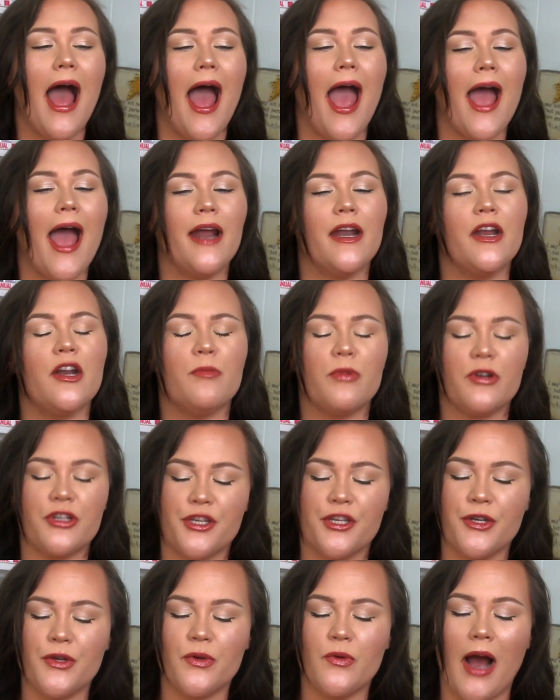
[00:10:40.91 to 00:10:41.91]
And number
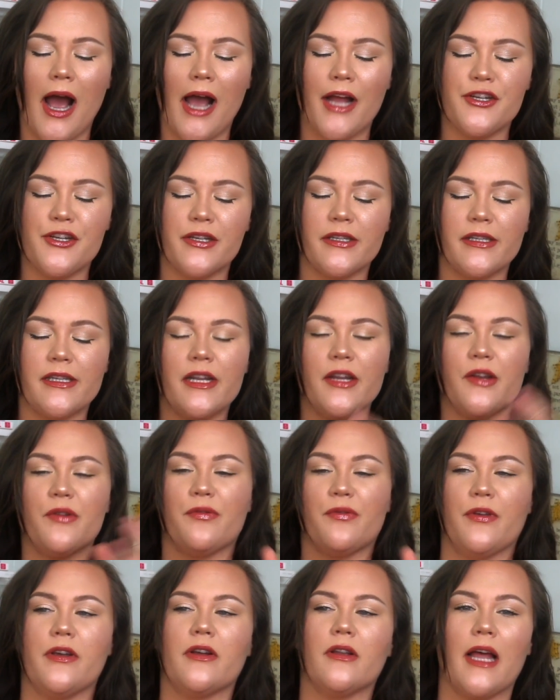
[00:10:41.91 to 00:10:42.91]
two, I just didn't
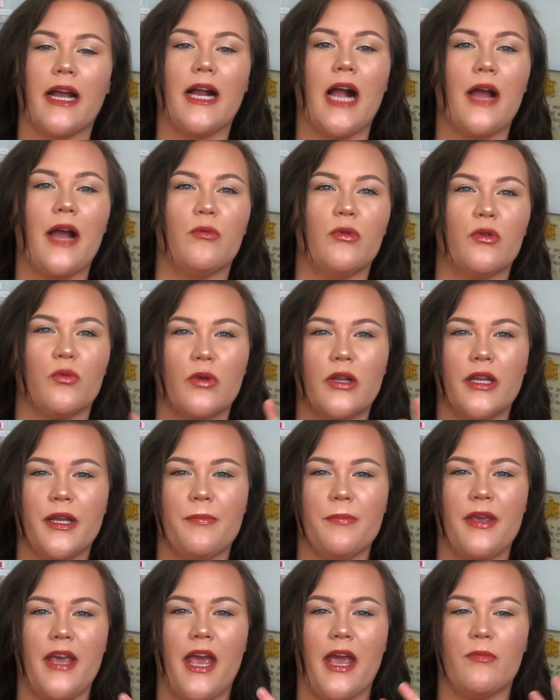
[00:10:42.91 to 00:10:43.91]
feel like I would really
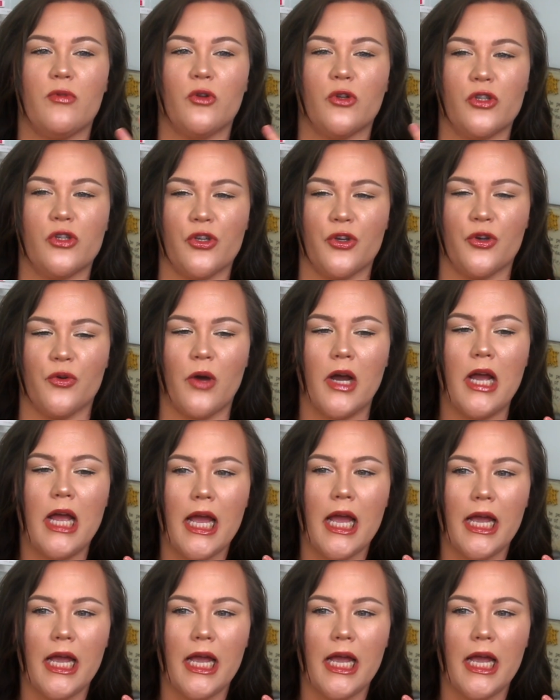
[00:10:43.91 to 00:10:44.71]
be able to